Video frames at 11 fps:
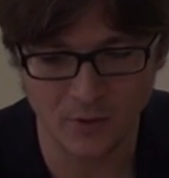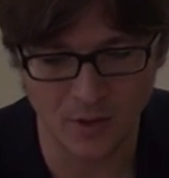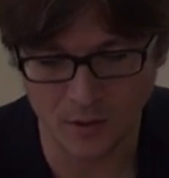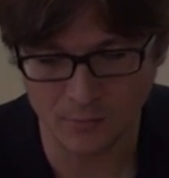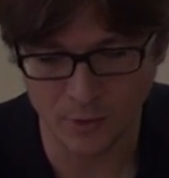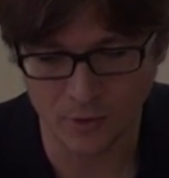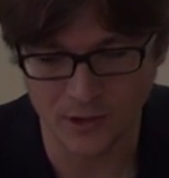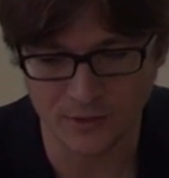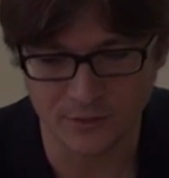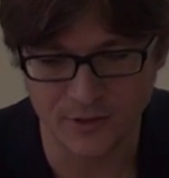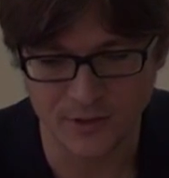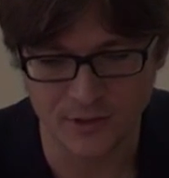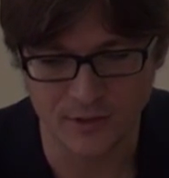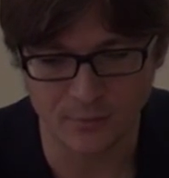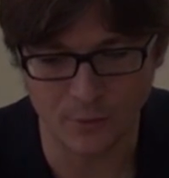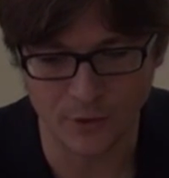I'm only interested
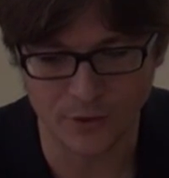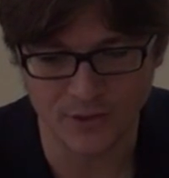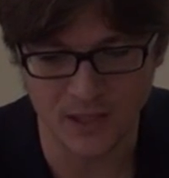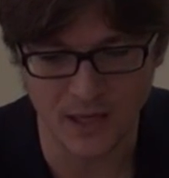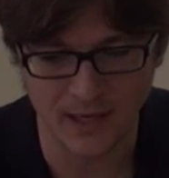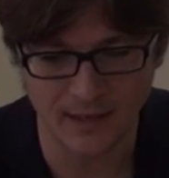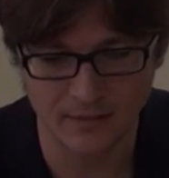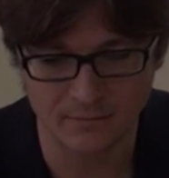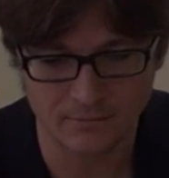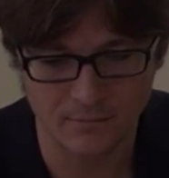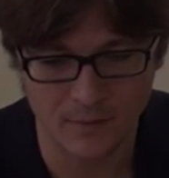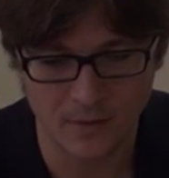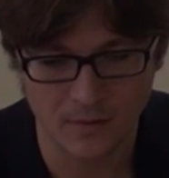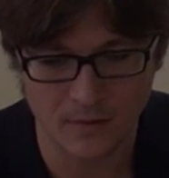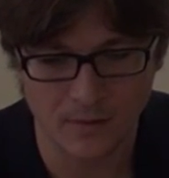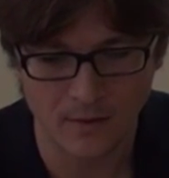in the Moran's I.
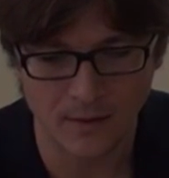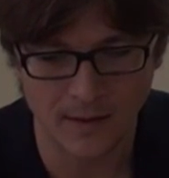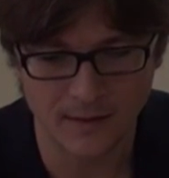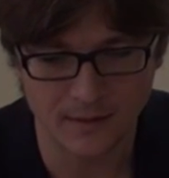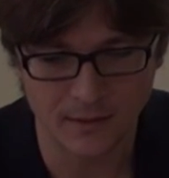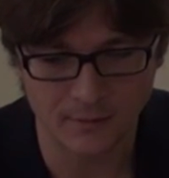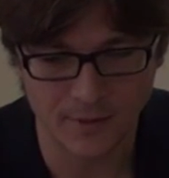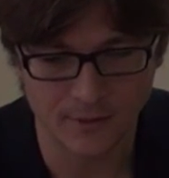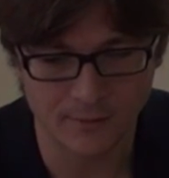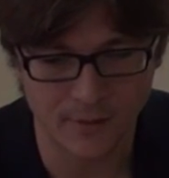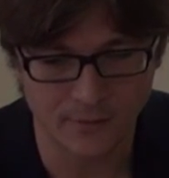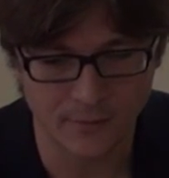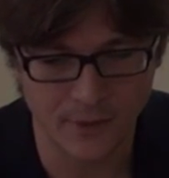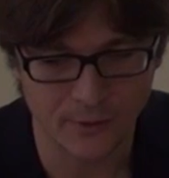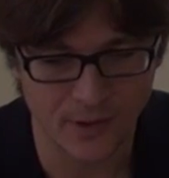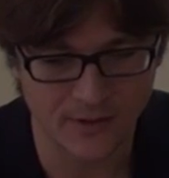And when
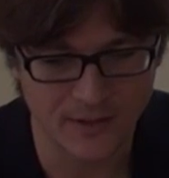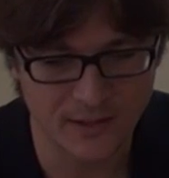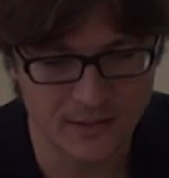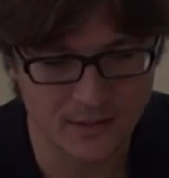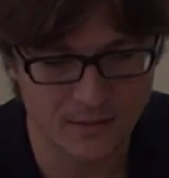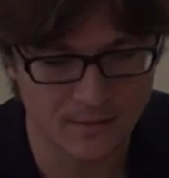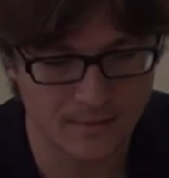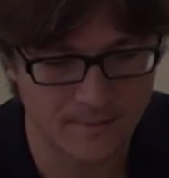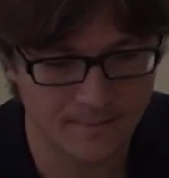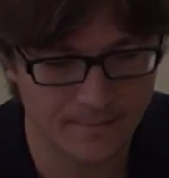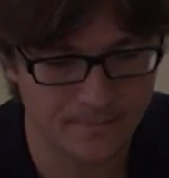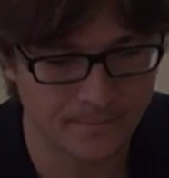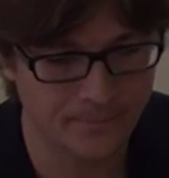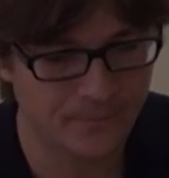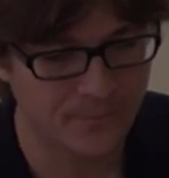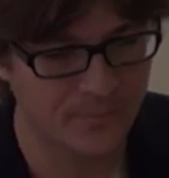we run this,
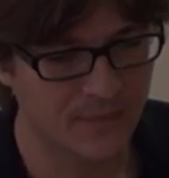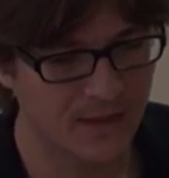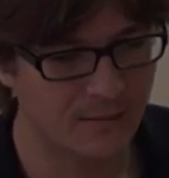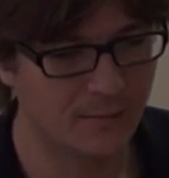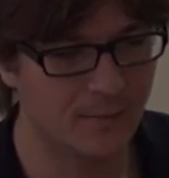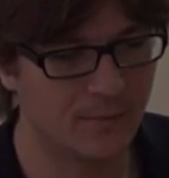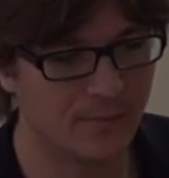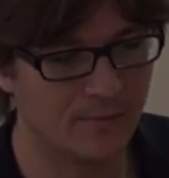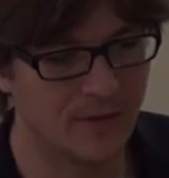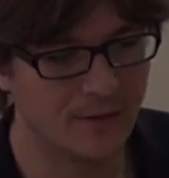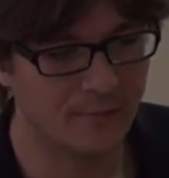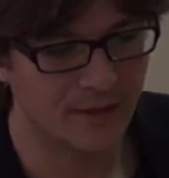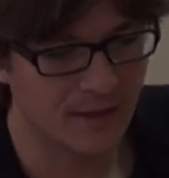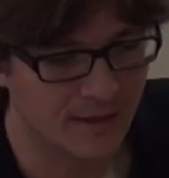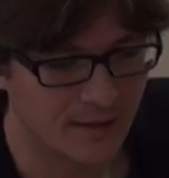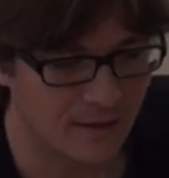then we
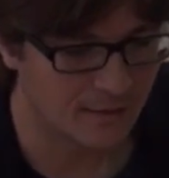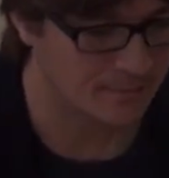get a